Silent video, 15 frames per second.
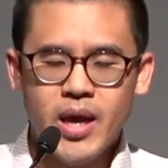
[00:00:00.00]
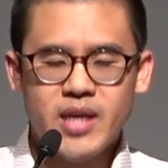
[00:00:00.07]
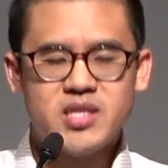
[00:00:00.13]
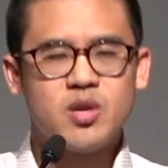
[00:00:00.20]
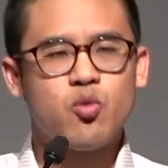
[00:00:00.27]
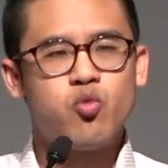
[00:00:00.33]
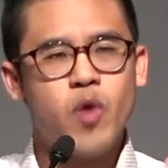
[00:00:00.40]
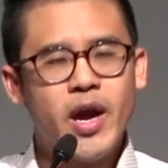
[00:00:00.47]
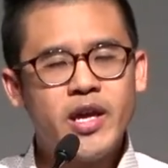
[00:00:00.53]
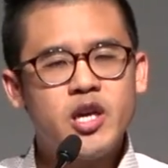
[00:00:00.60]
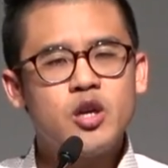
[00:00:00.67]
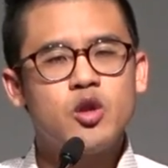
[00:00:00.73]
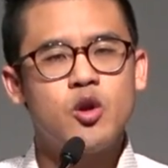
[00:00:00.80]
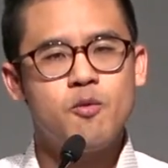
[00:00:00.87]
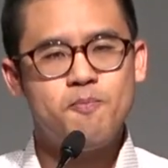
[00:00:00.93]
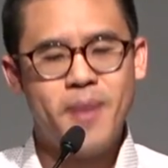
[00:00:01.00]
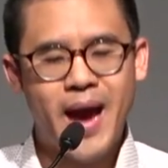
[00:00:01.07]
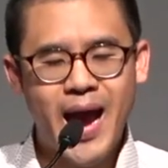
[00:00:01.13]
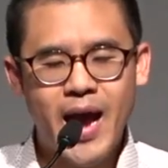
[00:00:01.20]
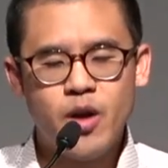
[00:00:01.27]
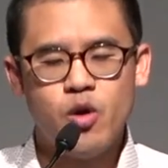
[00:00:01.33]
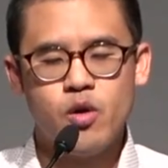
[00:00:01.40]
It's a regular
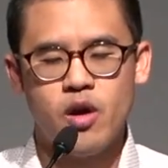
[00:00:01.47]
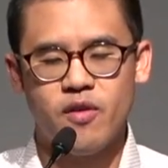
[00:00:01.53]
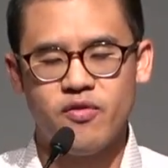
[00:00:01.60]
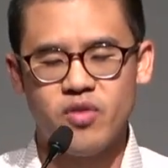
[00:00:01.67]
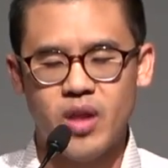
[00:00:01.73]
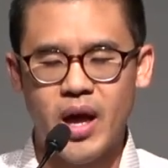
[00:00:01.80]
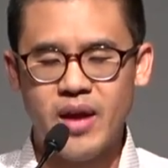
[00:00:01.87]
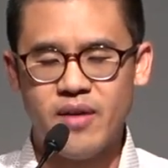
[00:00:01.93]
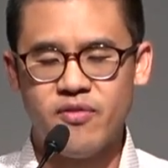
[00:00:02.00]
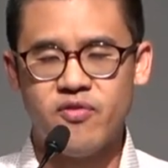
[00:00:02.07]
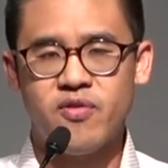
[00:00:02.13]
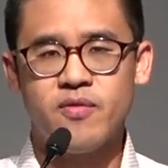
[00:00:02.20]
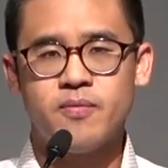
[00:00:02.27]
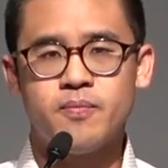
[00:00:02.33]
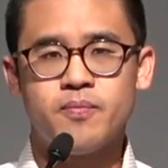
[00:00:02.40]
pattern of life.